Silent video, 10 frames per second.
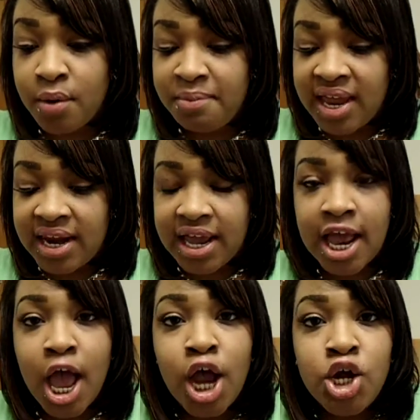meaning
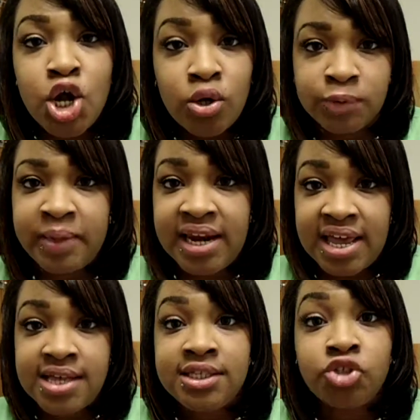no split
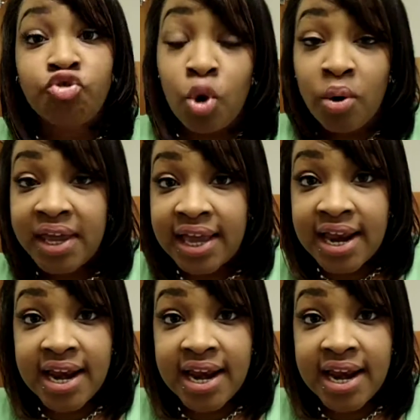ends, growing